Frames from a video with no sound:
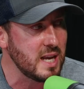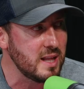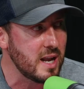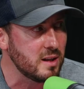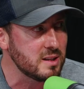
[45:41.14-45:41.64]

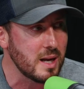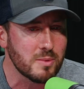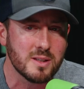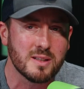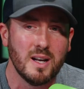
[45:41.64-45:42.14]
that all the time
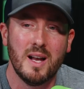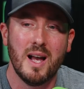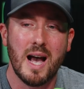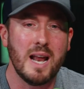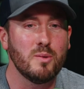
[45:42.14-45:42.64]
because
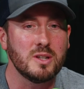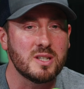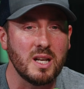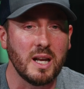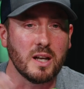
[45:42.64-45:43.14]
I didn't want to just
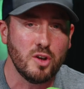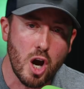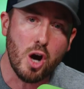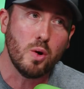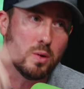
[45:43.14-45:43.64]
say like,
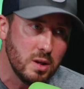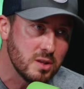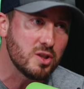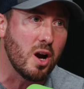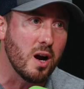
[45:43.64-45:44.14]
no,
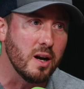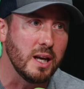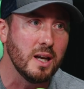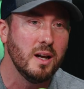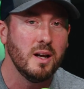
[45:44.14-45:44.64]

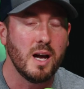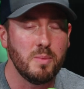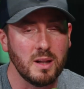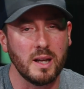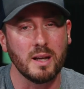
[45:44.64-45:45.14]
sorry. I'd
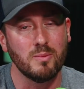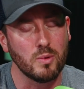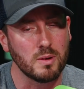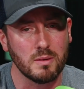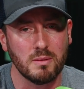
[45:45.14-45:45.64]
be like,
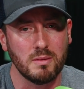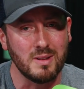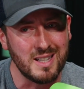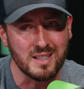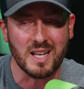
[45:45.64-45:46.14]
well,
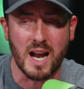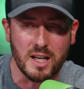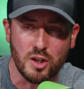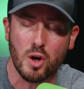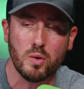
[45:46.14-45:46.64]
I
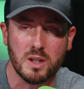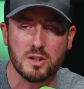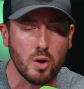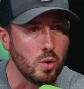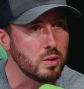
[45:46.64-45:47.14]
know this
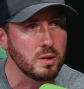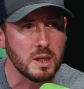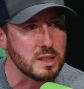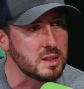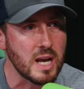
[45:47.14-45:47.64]
owner
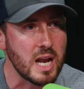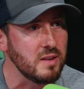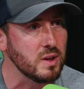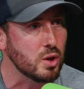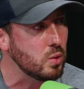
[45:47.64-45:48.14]
is not
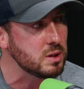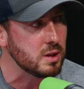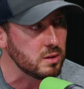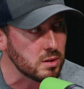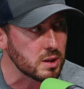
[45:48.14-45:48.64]
even going to
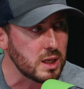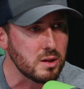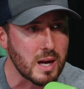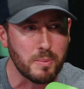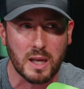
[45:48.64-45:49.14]
look at
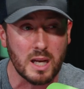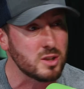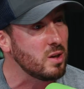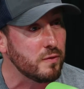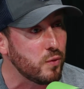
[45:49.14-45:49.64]
your
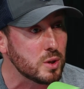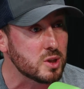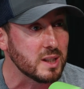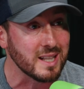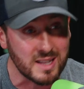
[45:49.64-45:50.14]
application.
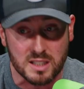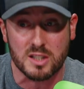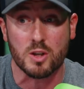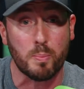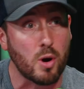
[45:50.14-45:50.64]
Unfortunately, this
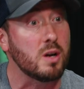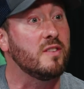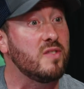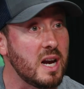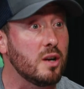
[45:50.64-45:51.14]
is a part
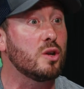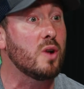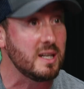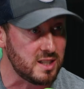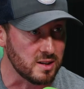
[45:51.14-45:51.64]
of their
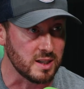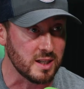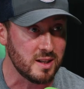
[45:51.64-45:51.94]
criteria.